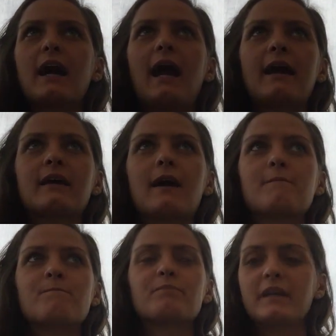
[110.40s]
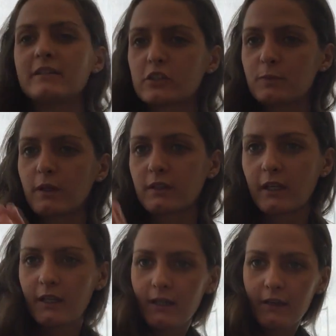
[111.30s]
And in this book,
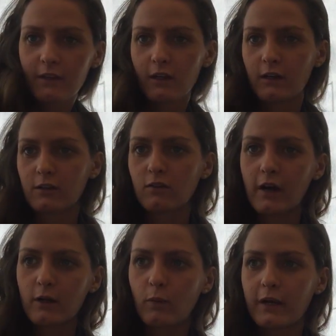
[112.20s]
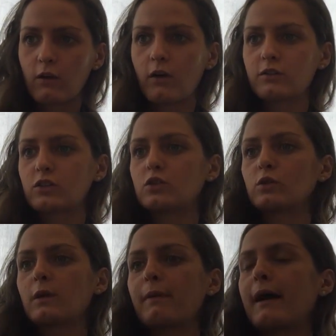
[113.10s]
the writer went on to
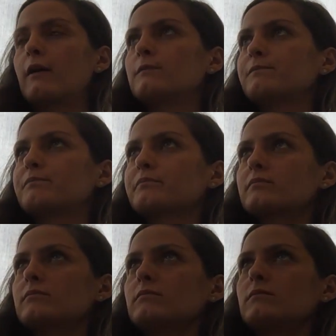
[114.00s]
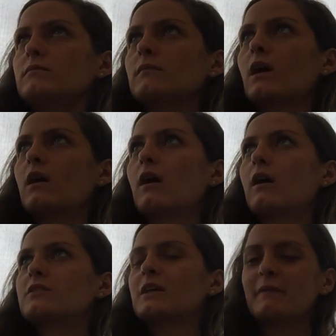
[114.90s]
talk about
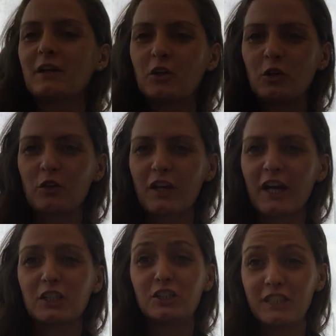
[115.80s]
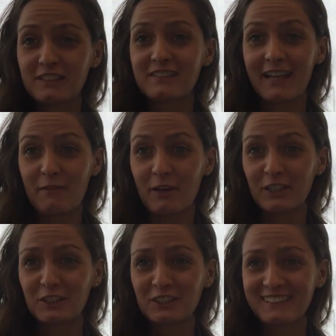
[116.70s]
something called a shit
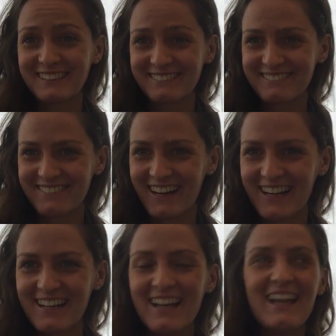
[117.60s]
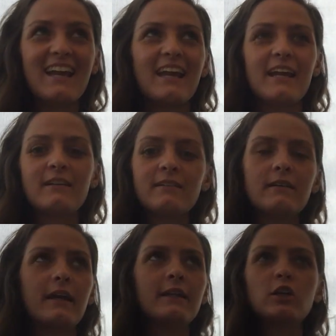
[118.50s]
sandwich, right?
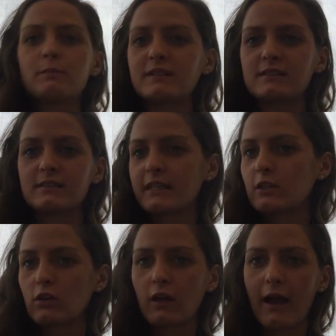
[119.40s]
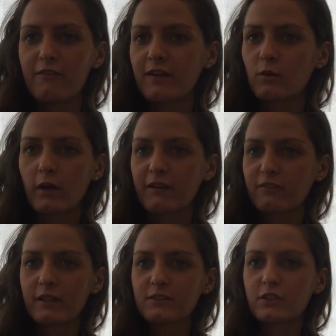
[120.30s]
In your business, in your life, in
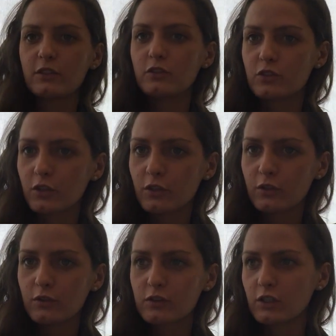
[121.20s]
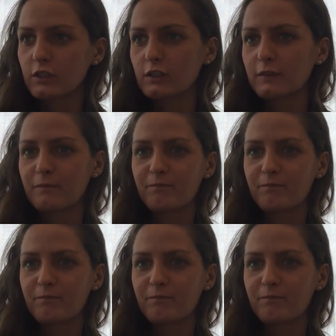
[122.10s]
whatever it is that you do to